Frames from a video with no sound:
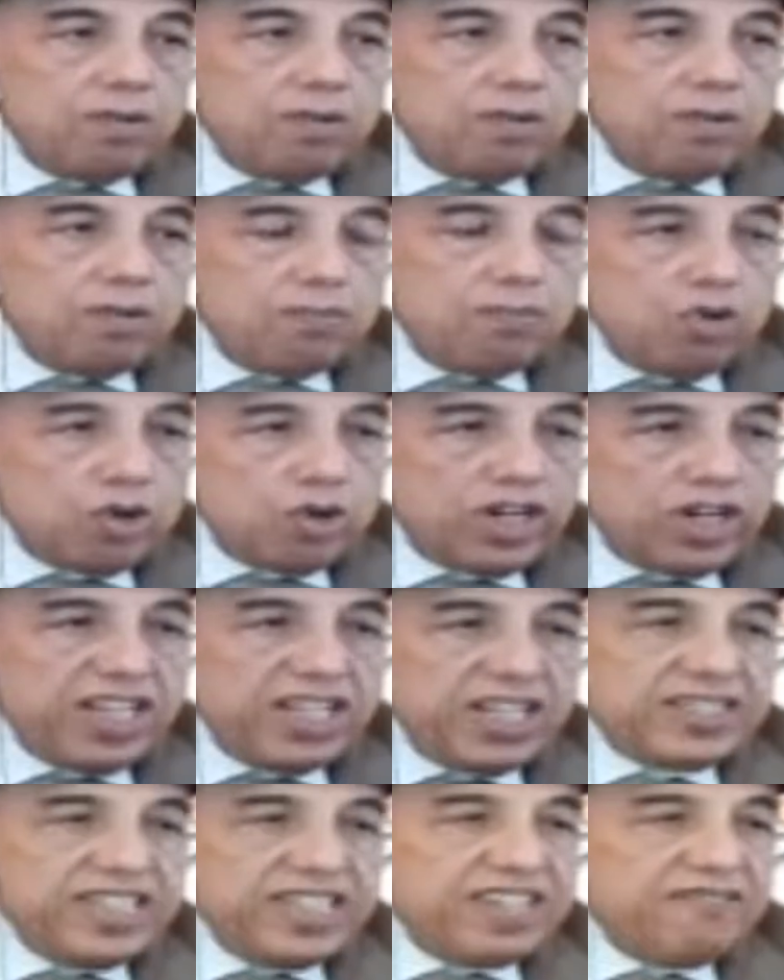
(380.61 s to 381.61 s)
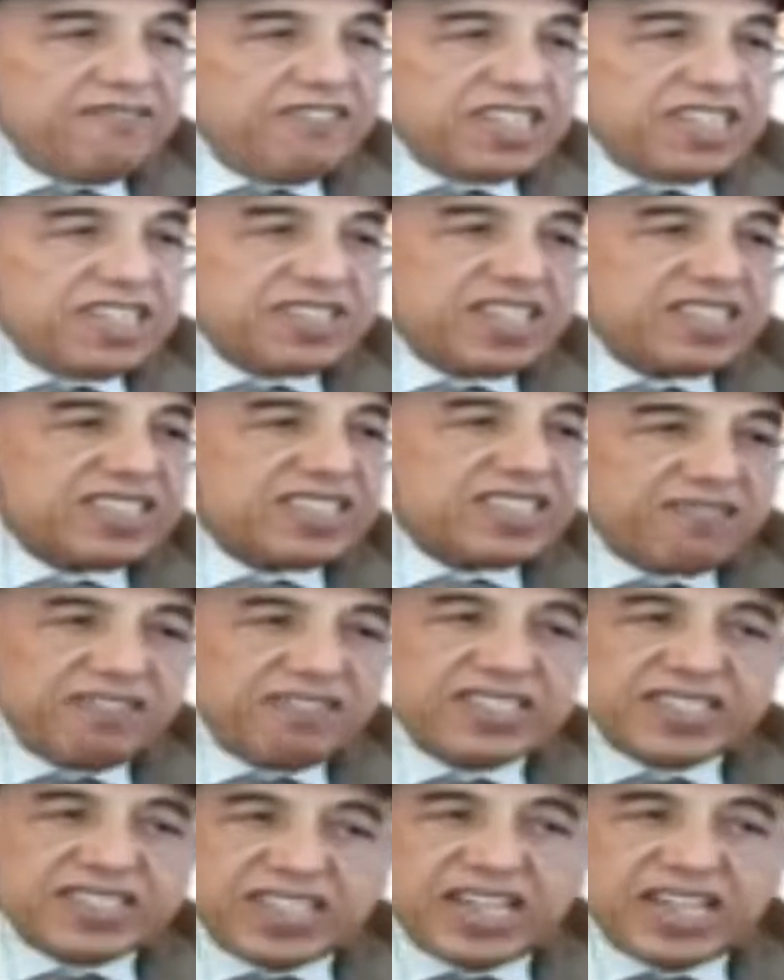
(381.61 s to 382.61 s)
Moody's Investor
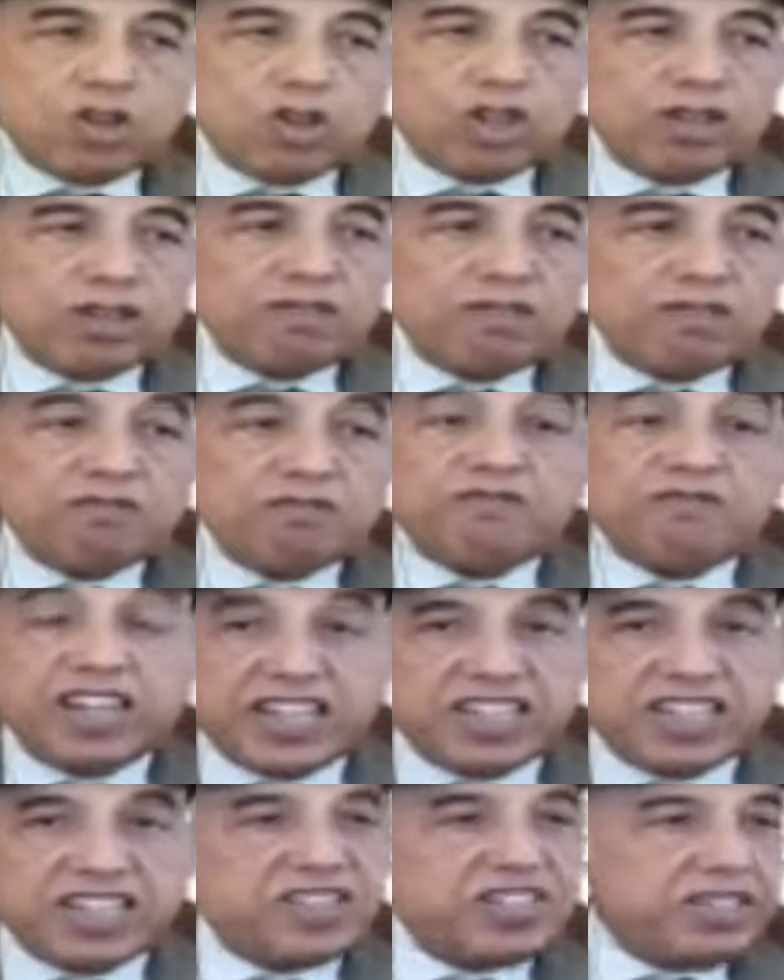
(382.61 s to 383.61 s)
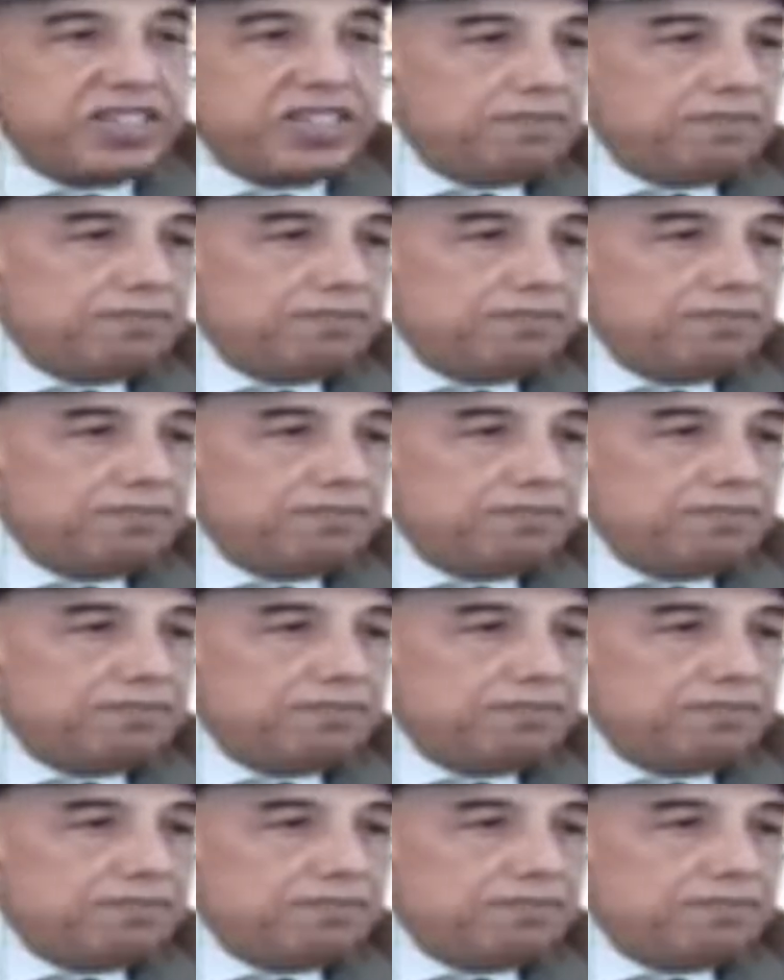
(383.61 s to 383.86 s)
Service said on Wednesday.